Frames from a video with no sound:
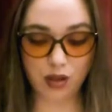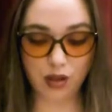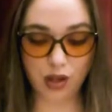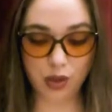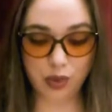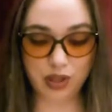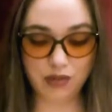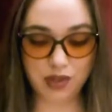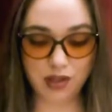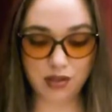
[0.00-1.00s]
or would
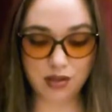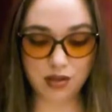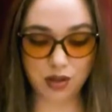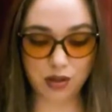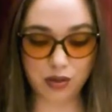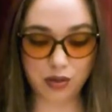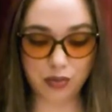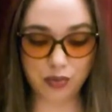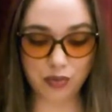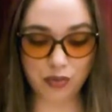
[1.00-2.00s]
have done so,
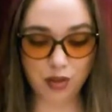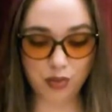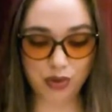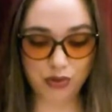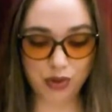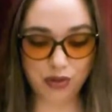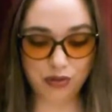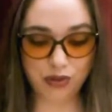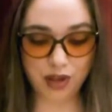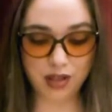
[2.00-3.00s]
but for the
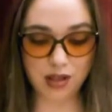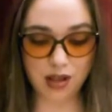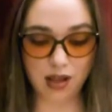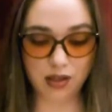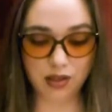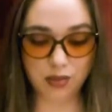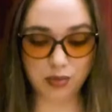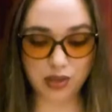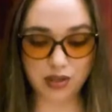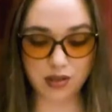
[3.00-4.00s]
frost that held it
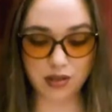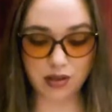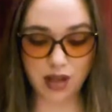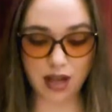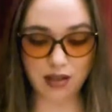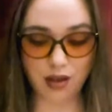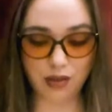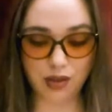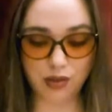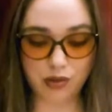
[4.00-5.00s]
prisoner, and
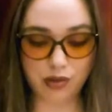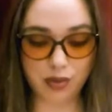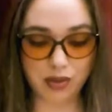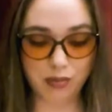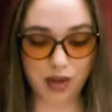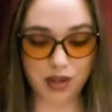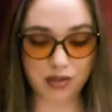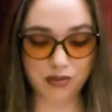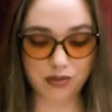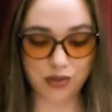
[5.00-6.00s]
nothing grew but moss
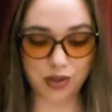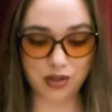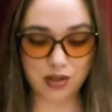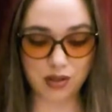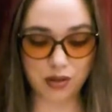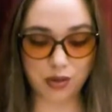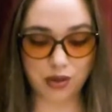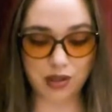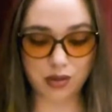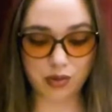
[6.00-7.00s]
and firs and
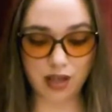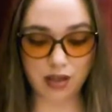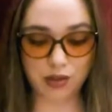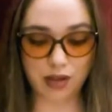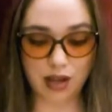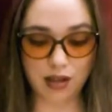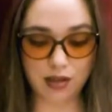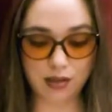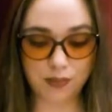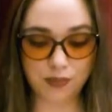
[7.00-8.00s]
coarse rank
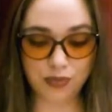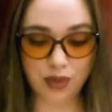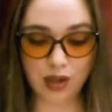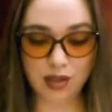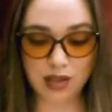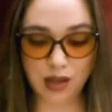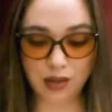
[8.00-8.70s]
grass, down